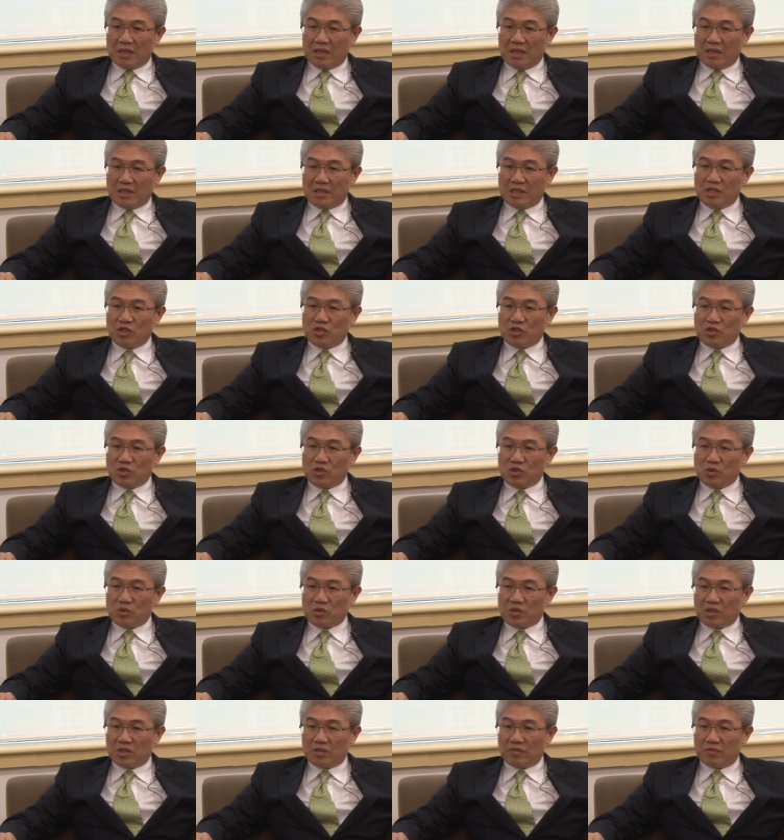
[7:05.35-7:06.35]
it teaches
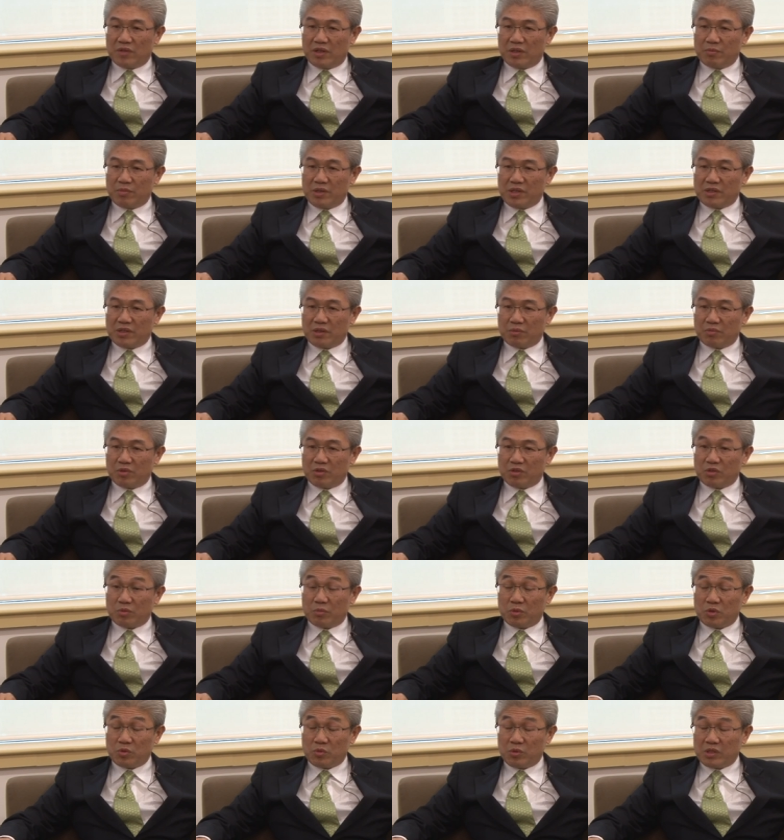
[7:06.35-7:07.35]
you certain very basic
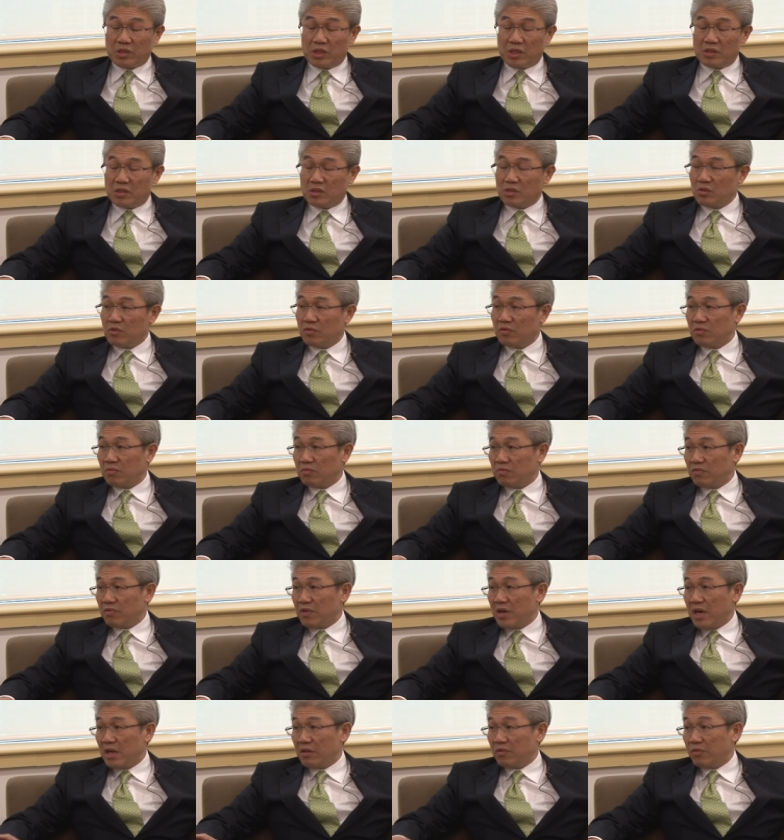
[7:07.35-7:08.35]
principles, which I still
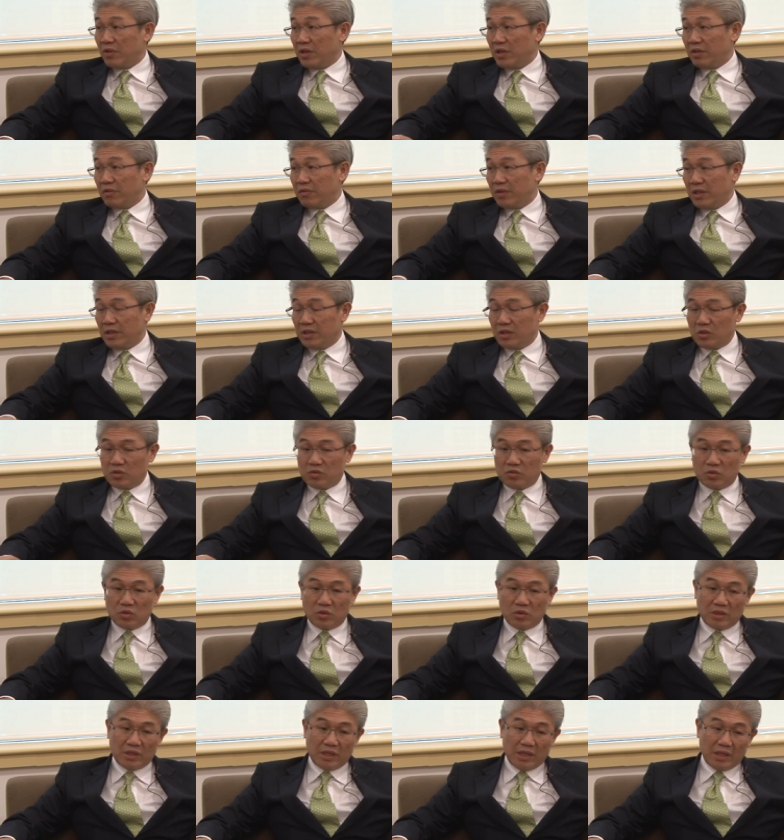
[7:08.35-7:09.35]
find very very
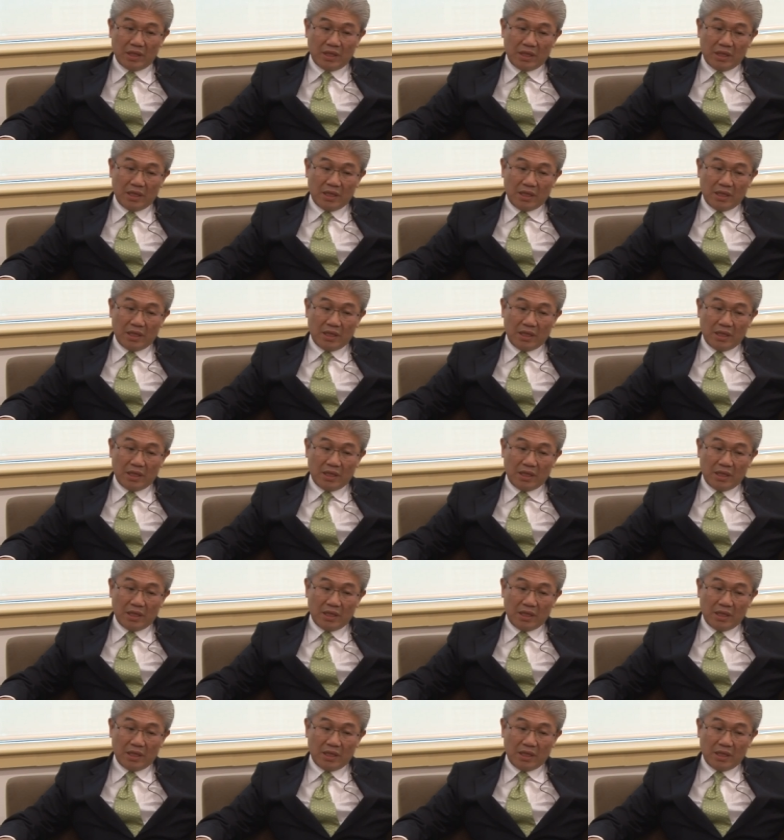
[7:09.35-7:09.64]
useful today.